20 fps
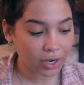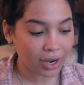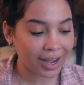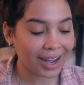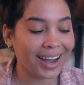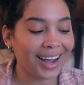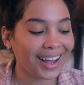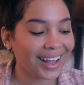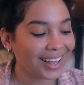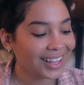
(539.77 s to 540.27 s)

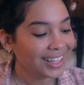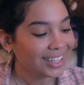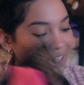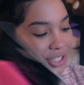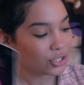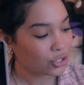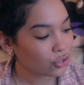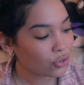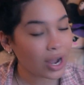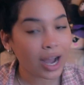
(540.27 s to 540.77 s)
got
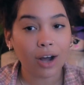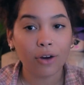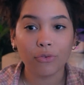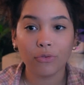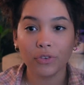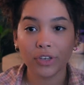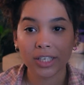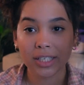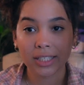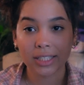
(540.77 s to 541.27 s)
two
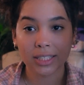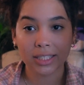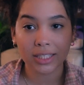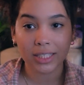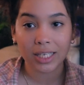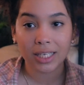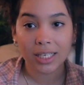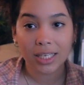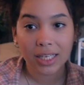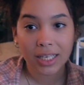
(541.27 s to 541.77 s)
outfits
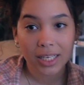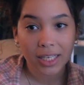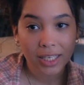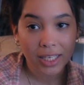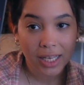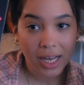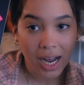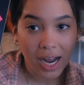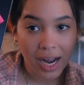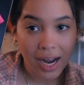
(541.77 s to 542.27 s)

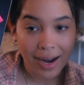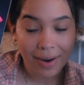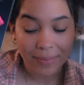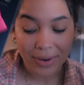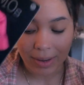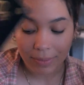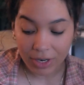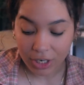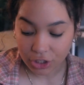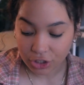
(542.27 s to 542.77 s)
um,
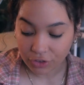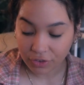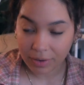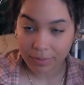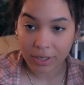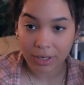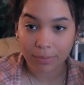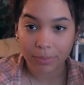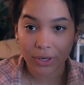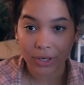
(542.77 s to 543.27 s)
I'm not sure if I'm
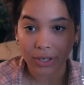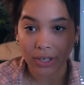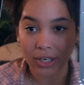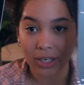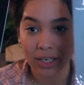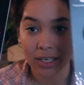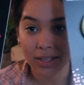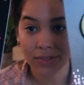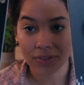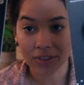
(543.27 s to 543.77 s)
gonna put
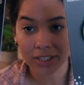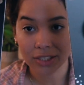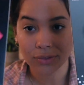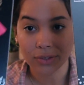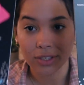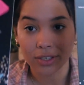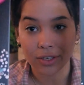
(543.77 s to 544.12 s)
her in this one